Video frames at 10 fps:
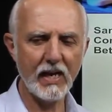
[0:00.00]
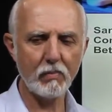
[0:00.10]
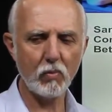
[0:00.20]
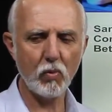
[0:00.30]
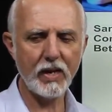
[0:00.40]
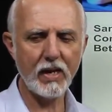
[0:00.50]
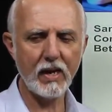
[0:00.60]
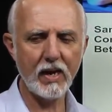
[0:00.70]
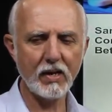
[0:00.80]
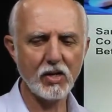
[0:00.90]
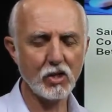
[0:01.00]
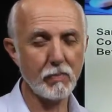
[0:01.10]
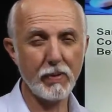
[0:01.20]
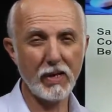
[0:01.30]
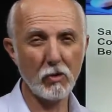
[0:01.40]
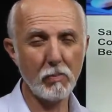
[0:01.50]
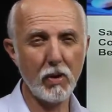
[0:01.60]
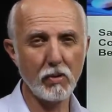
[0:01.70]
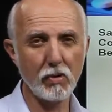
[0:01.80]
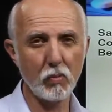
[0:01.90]
We anticipate our
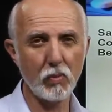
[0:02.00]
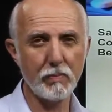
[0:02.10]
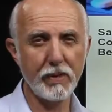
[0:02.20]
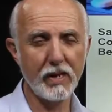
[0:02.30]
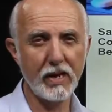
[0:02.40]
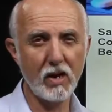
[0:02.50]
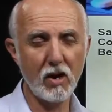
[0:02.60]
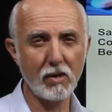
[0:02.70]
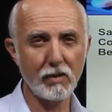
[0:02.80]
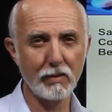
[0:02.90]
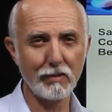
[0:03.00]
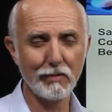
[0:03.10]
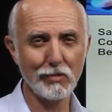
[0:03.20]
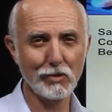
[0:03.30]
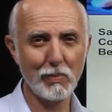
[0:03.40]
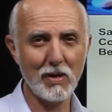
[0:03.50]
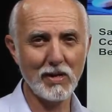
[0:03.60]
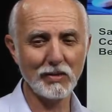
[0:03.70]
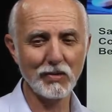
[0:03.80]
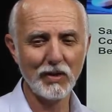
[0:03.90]
partner will bid a heart
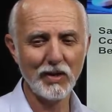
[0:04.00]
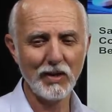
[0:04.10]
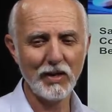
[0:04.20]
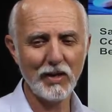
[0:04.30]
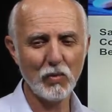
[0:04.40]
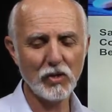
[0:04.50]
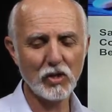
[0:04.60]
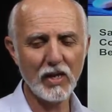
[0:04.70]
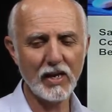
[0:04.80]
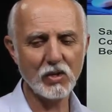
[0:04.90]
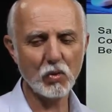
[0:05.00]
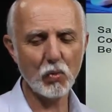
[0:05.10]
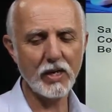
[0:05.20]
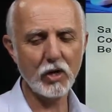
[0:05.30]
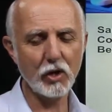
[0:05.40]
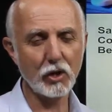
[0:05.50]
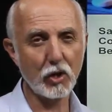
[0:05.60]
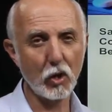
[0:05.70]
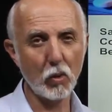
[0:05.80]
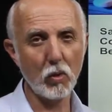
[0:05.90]
response, in which case we could
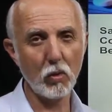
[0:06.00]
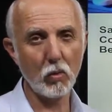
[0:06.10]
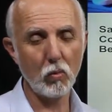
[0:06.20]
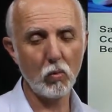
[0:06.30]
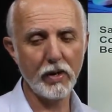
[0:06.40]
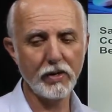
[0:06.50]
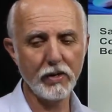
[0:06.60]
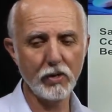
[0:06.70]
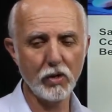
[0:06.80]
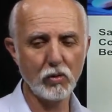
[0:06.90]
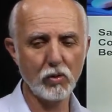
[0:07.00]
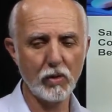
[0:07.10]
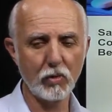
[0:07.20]
go one no trump,